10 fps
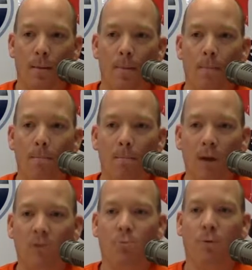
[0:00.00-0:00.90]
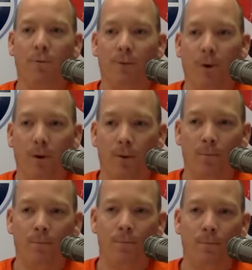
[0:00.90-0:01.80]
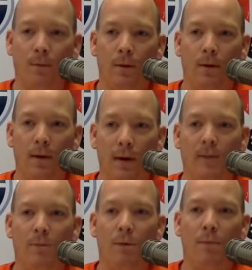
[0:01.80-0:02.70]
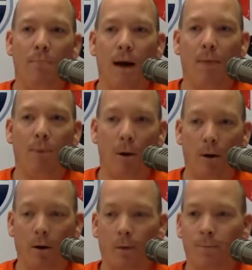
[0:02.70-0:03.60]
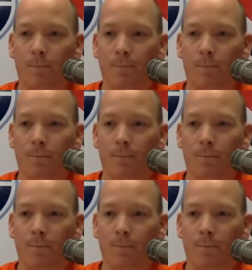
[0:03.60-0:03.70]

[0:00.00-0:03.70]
Much prefer it to be Bob Barker.